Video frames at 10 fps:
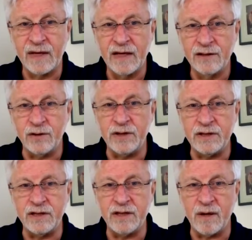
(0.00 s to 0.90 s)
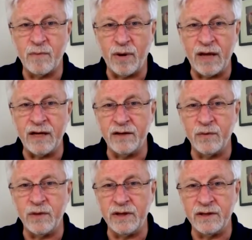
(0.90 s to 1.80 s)
So this is a blend
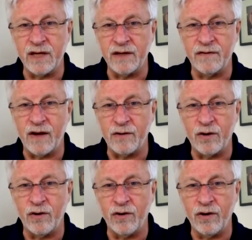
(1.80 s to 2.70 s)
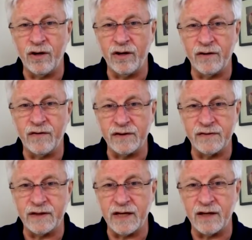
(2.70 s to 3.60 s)
with sunflower oil and
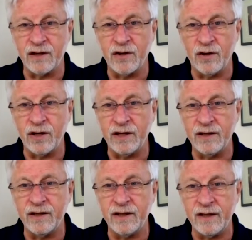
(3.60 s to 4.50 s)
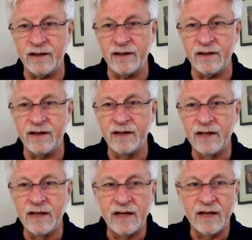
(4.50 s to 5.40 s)
phosphatidylcholine and
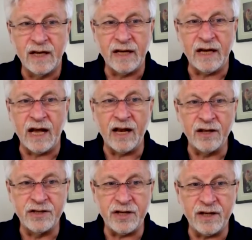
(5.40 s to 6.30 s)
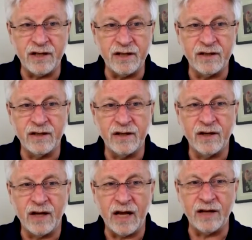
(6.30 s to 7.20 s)
algae,
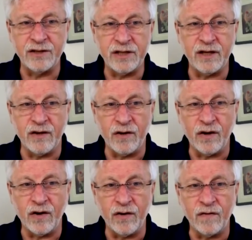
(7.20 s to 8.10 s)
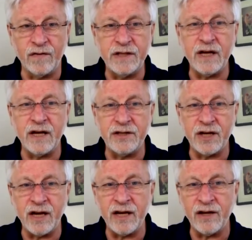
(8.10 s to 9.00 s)
DHA
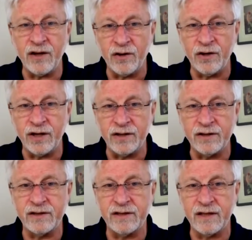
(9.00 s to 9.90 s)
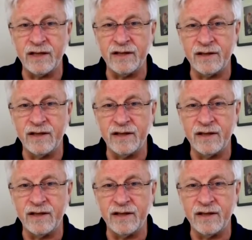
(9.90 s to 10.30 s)
oils, and